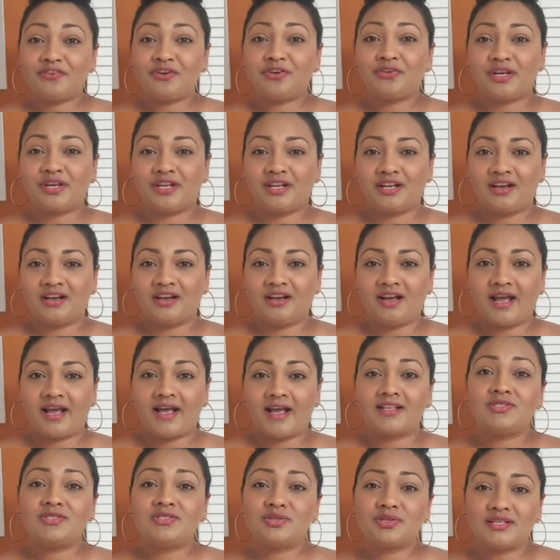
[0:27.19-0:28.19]
Verena,
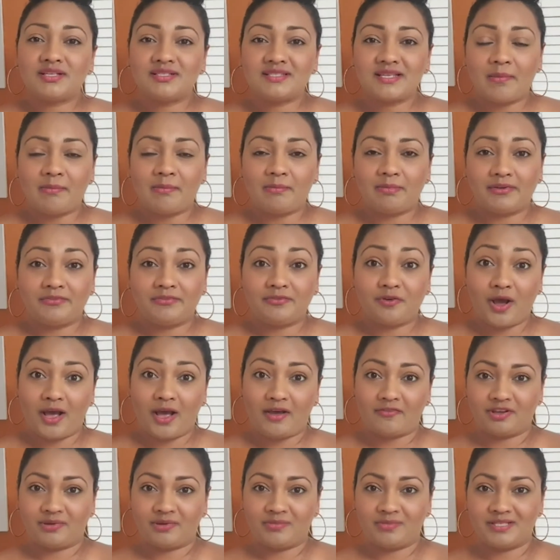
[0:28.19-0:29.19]
and to The Template for
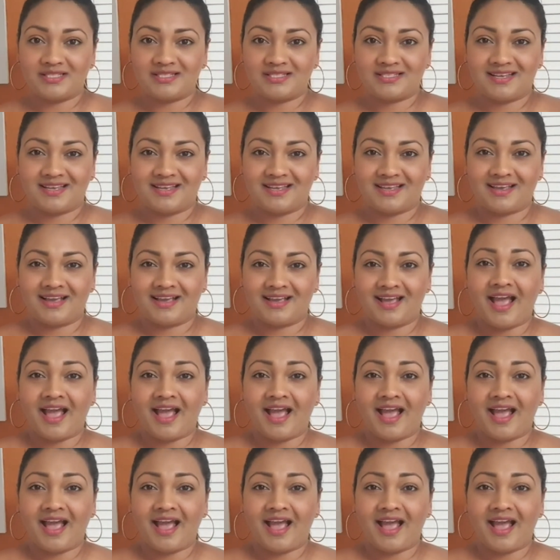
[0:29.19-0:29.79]
having me today.